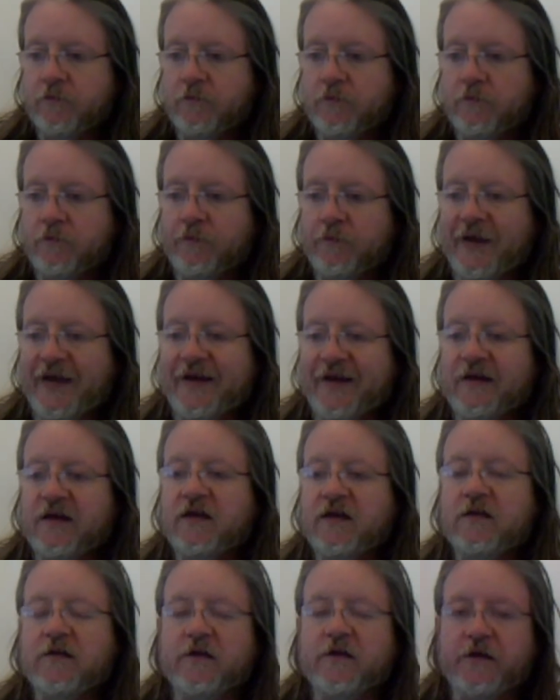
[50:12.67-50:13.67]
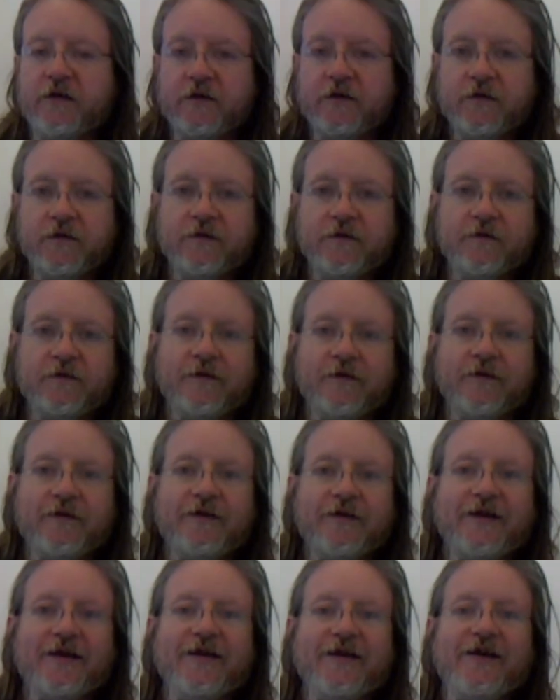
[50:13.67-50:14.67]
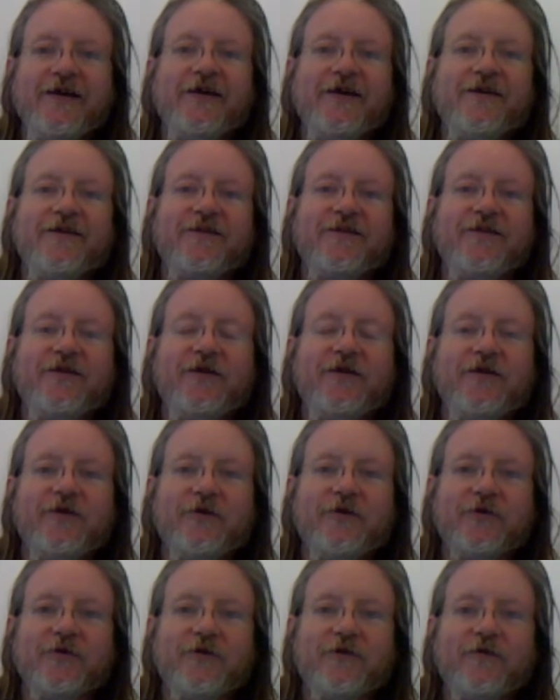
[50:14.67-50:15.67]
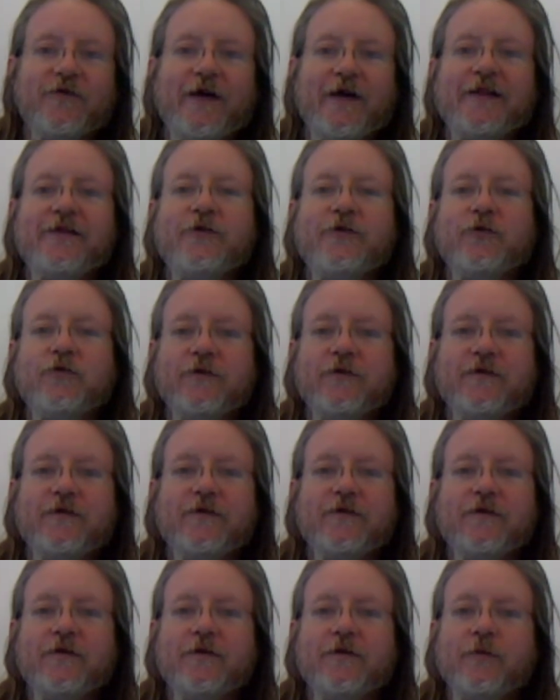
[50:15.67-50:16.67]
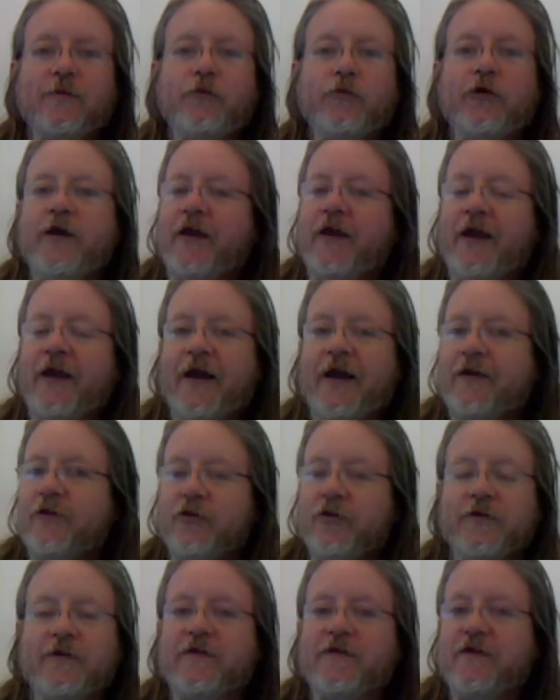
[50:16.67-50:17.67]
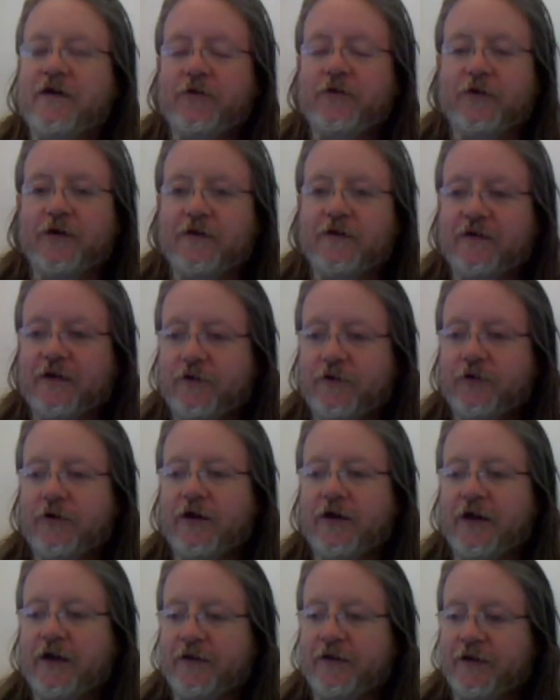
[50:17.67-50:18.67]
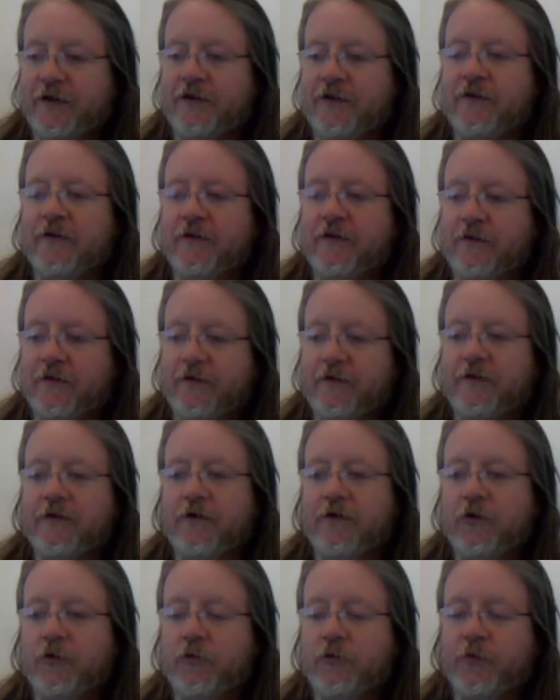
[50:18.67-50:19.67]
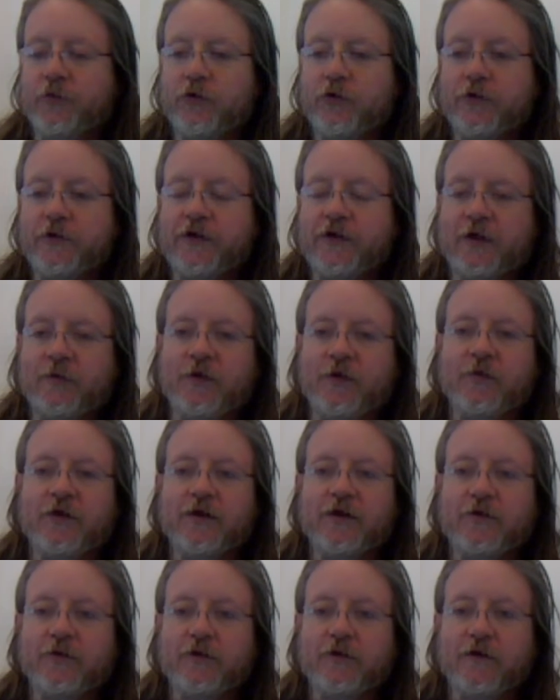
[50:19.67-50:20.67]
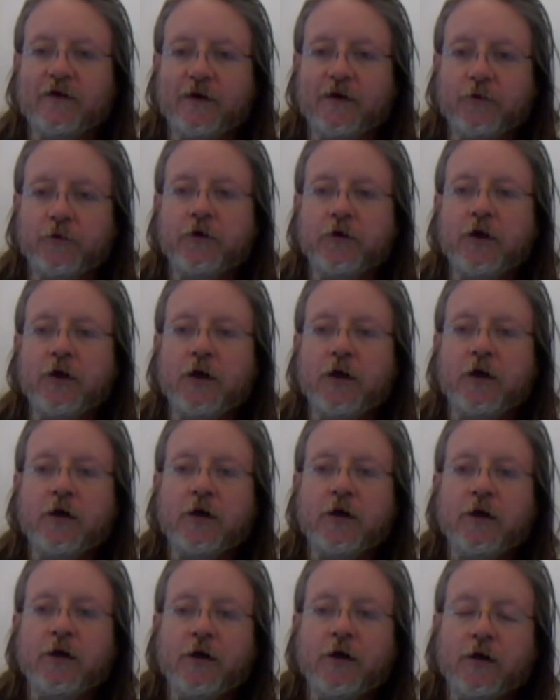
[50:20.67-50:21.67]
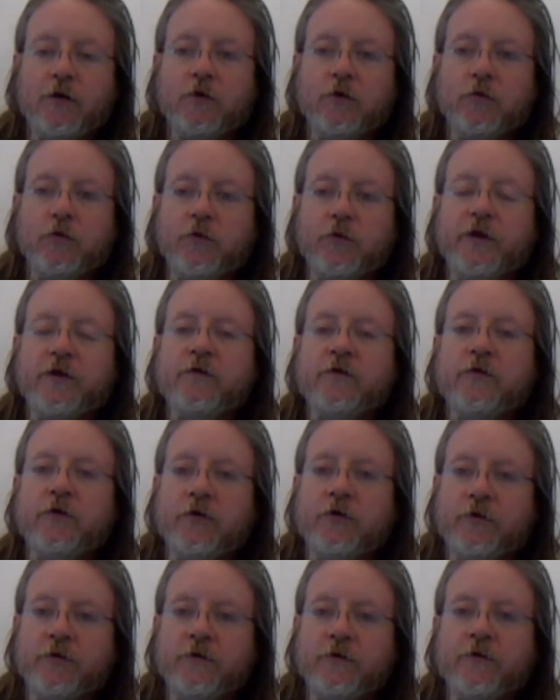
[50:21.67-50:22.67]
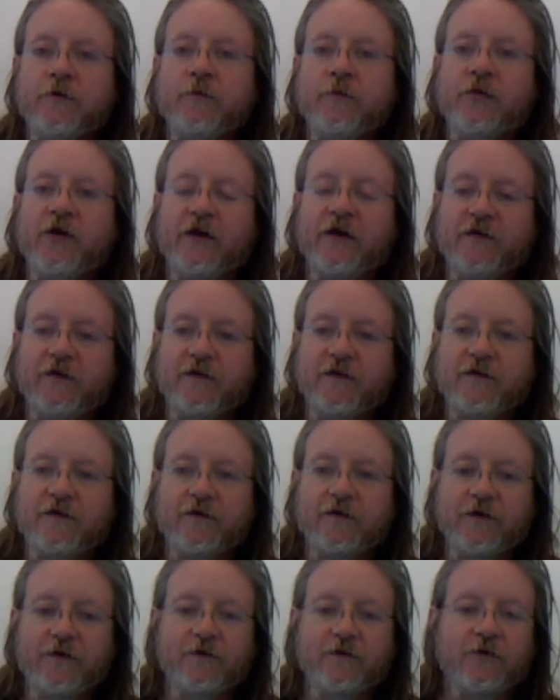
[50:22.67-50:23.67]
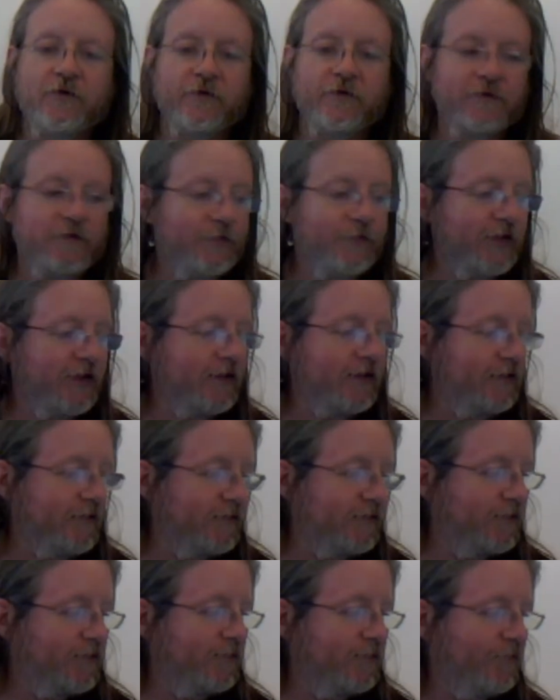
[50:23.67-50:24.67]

mechanically the values, the braking action, etc., etc., and then a report can be made to the tower, who in turn passes it on to pilots.